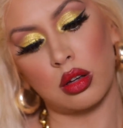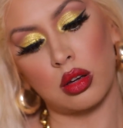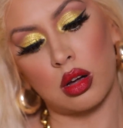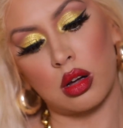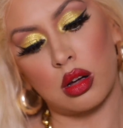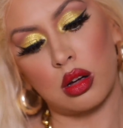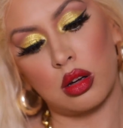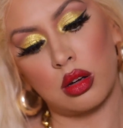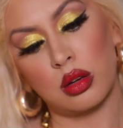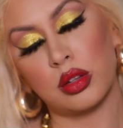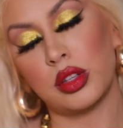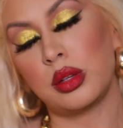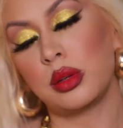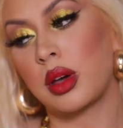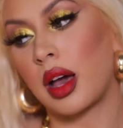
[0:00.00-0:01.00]
Oh,
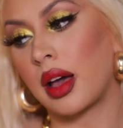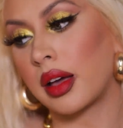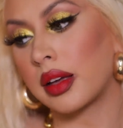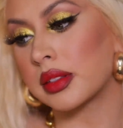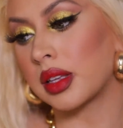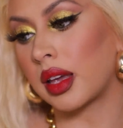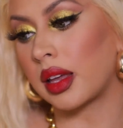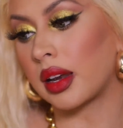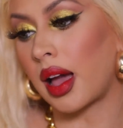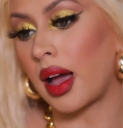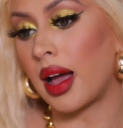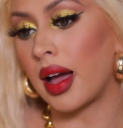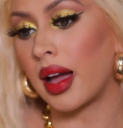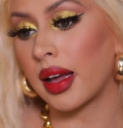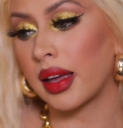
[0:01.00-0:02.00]
you guys, and
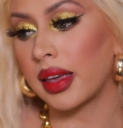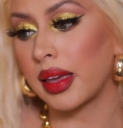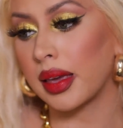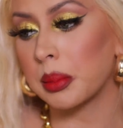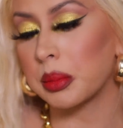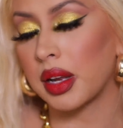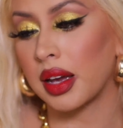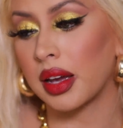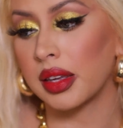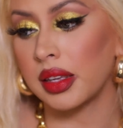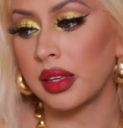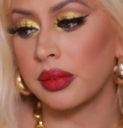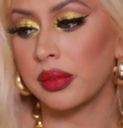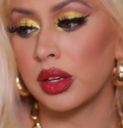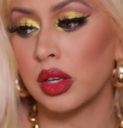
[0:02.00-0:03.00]
I am not
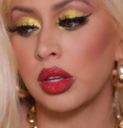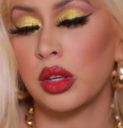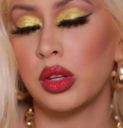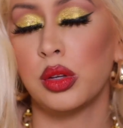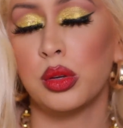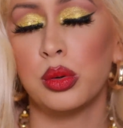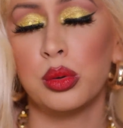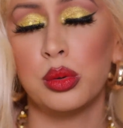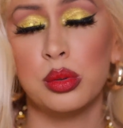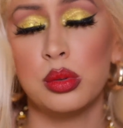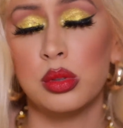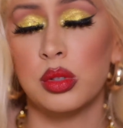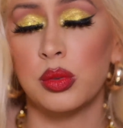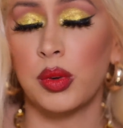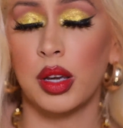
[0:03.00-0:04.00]
even a
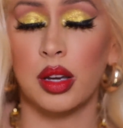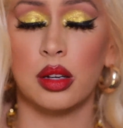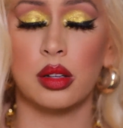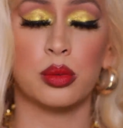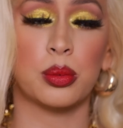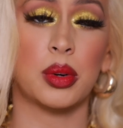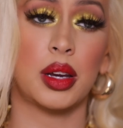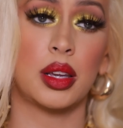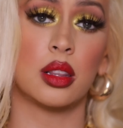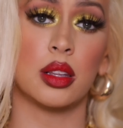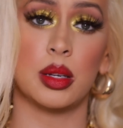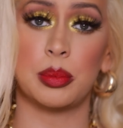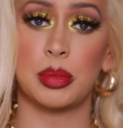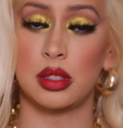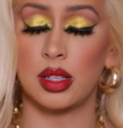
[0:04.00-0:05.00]
huge fan of red
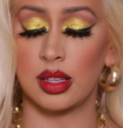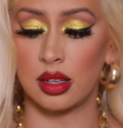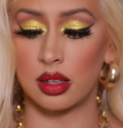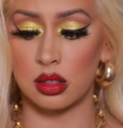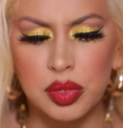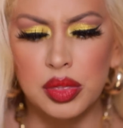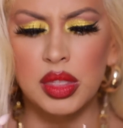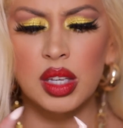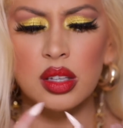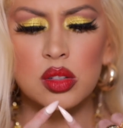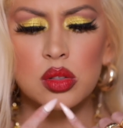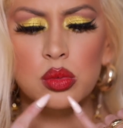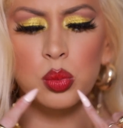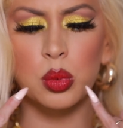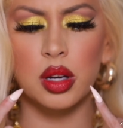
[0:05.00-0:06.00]
lipstick.
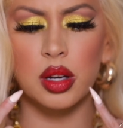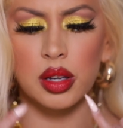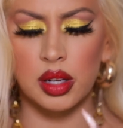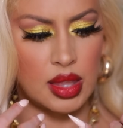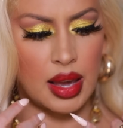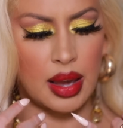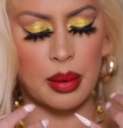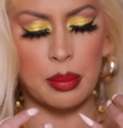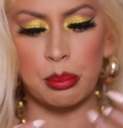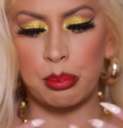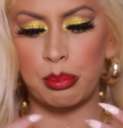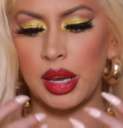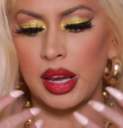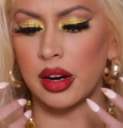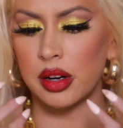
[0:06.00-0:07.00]
This one,
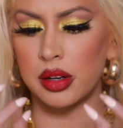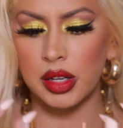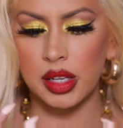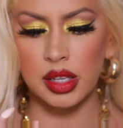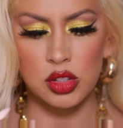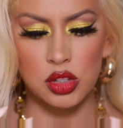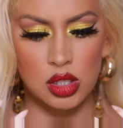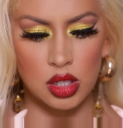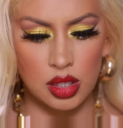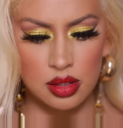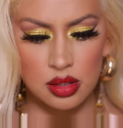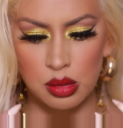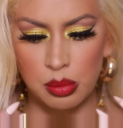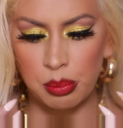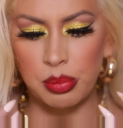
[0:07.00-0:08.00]
that berry
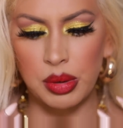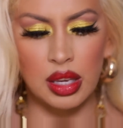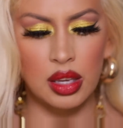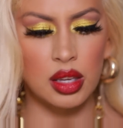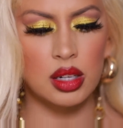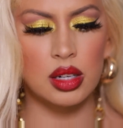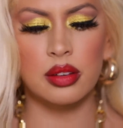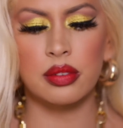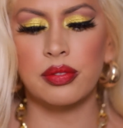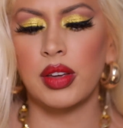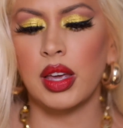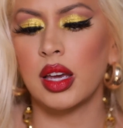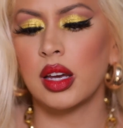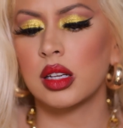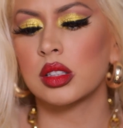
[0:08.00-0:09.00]
just bitten
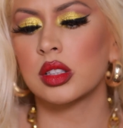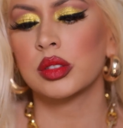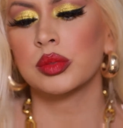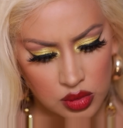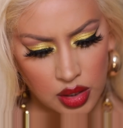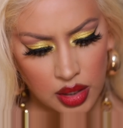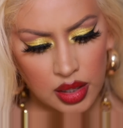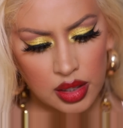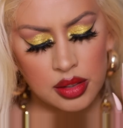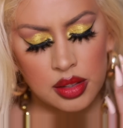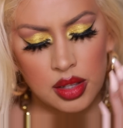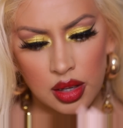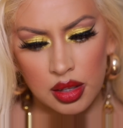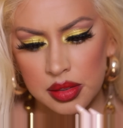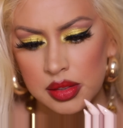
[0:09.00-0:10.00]
effect, it
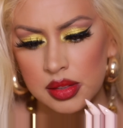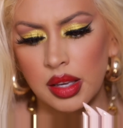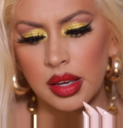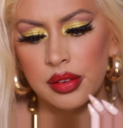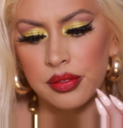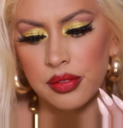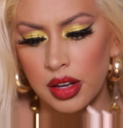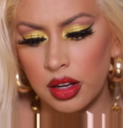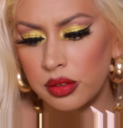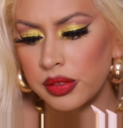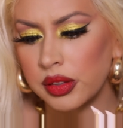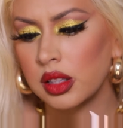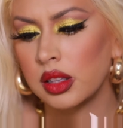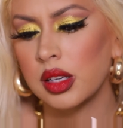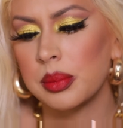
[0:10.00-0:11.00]
does say
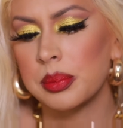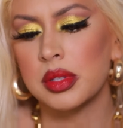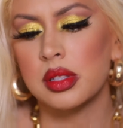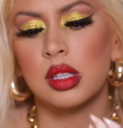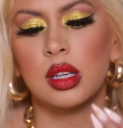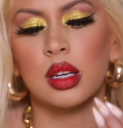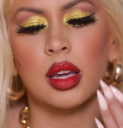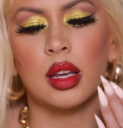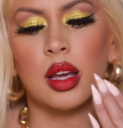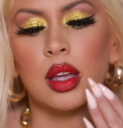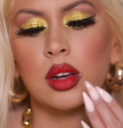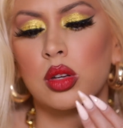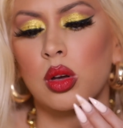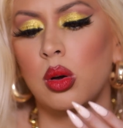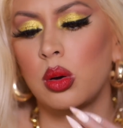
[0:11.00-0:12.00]
velvet lipstick and I
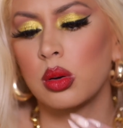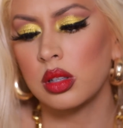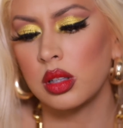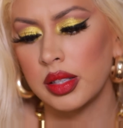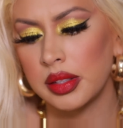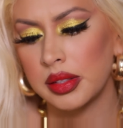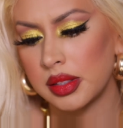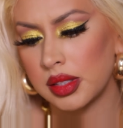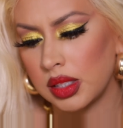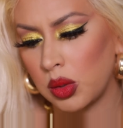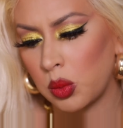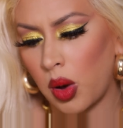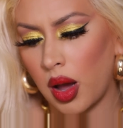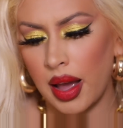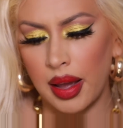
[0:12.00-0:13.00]
totally see
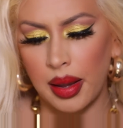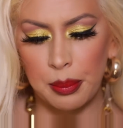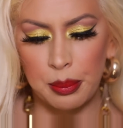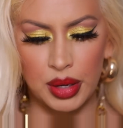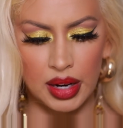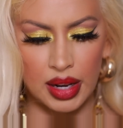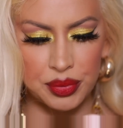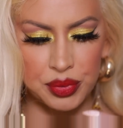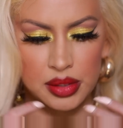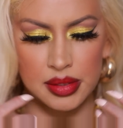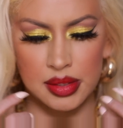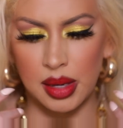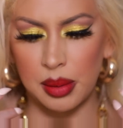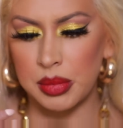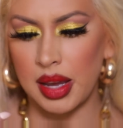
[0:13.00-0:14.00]
why, but at the
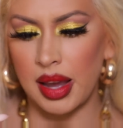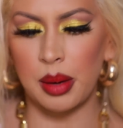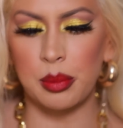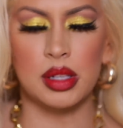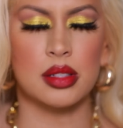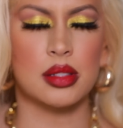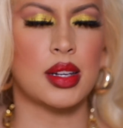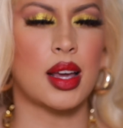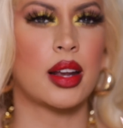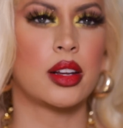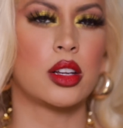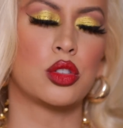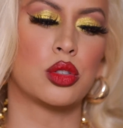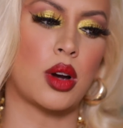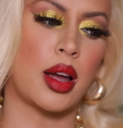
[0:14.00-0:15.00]
same time, it's not
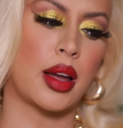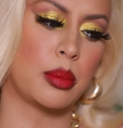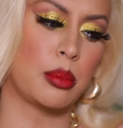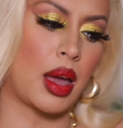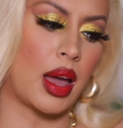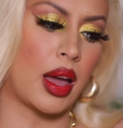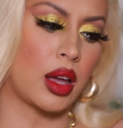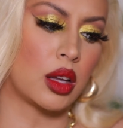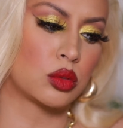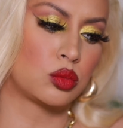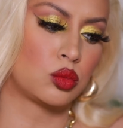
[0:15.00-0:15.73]
a dry matte.